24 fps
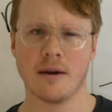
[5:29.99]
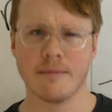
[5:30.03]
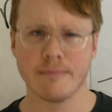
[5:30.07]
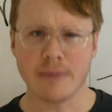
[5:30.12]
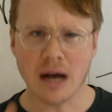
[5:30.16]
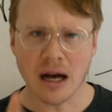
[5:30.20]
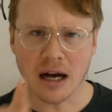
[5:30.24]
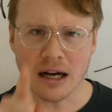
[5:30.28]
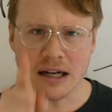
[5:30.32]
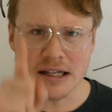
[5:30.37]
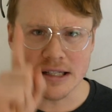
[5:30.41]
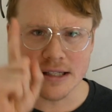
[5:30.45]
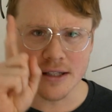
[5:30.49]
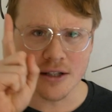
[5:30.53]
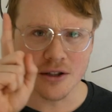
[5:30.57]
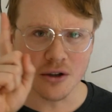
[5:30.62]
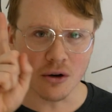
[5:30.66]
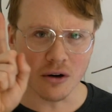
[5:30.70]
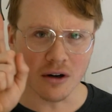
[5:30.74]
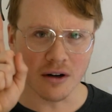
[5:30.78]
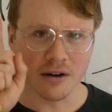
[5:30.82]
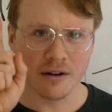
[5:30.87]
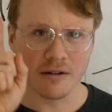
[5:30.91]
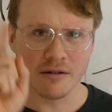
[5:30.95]
Pause
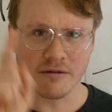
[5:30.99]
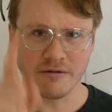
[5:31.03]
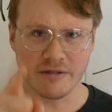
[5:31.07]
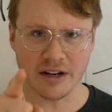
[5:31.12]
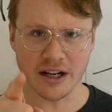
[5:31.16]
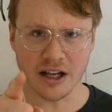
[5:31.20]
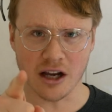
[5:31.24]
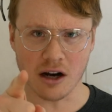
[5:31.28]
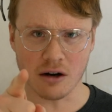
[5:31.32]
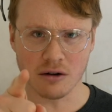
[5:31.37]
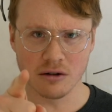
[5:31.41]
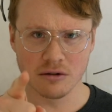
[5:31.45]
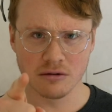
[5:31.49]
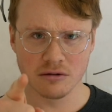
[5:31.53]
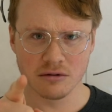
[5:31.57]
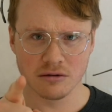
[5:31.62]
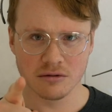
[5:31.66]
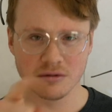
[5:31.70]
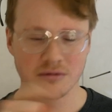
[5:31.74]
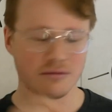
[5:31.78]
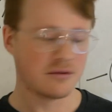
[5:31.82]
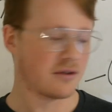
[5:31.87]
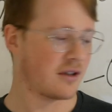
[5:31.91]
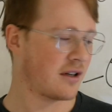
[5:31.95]
your video.
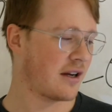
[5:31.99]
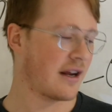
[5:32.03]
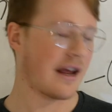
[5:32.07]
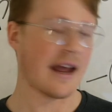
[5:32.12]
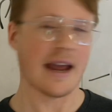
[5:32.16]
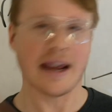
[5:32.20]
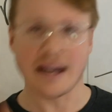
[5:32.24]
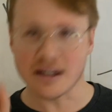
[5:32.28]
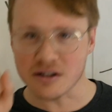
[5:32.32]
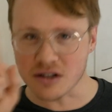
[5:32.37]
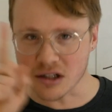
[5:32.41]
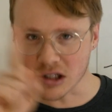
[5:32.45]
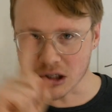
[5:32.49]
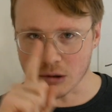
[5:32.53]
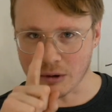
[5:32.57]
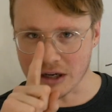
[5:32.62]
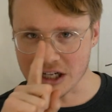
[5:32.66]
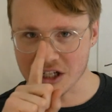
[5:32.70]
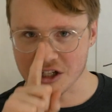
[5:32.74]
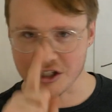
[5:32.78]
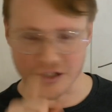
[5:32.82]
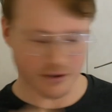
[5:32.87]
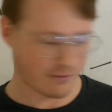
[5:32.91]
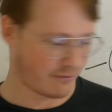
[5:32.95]
Answer the
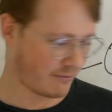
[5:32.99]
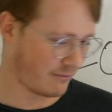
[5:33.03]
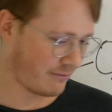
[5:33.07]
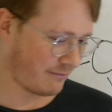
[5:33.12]
question.